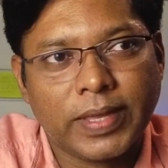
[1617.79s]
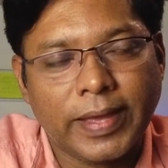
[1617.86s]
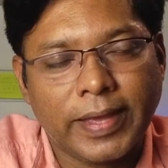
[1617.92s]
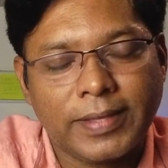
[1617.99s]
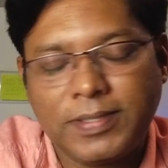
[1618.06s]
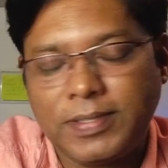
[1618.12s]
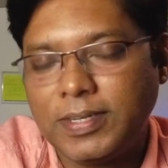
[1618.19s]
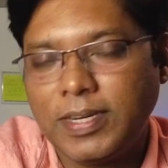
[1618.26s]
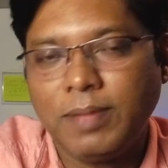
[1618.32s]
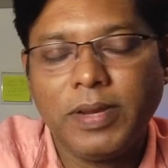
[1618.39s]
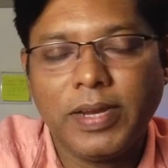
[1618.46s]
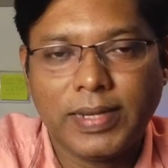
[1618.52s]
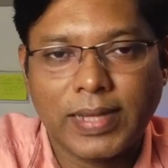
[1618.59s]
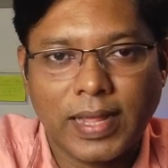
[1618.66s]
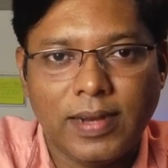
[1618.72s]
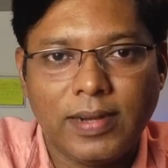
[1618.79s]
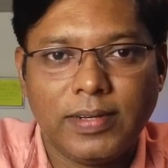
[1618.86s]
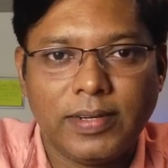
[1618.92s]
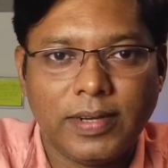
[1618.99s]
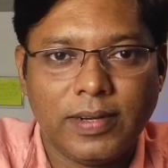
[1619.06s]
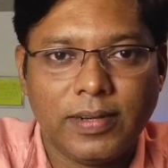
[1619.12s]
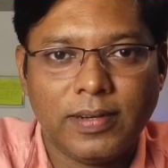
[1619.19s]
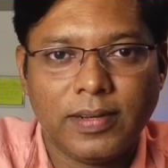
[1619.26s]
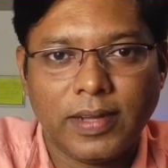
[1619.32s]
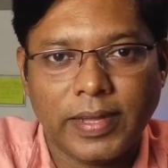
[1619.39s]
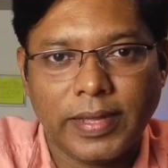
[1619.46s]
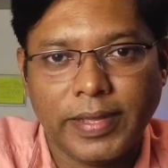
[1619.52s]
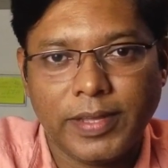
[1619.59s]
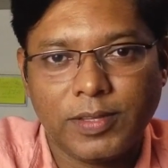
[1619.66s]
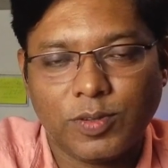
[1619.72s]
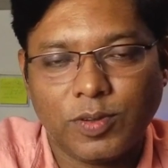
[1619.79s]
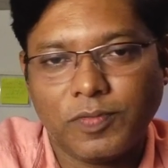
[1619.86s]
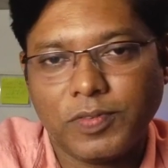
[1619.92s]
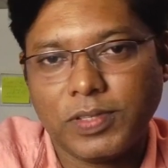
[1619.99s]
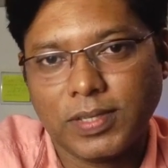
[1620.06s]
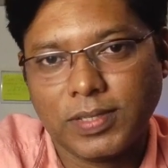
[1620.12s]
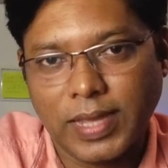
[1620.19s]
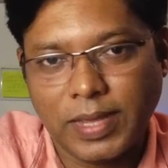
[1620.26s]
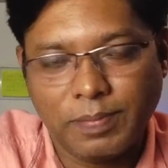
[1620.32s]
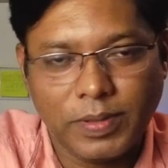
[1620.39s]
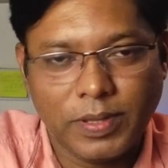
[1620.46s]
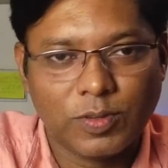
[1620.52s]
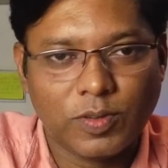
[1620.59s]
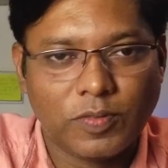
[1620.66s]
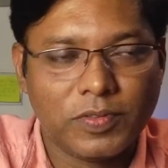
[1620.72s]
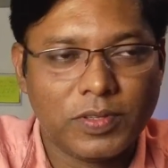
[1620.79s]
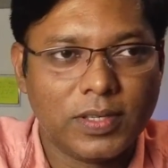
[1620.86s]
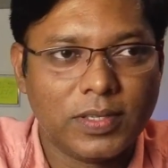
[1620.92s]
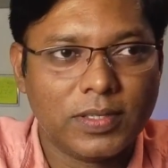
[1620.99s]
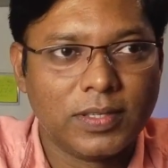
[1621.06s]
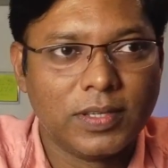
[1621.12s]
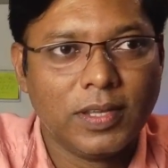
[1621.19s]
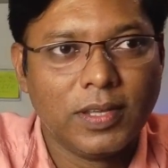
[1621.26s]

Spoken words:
extremely talented IAS officers, IPS officers.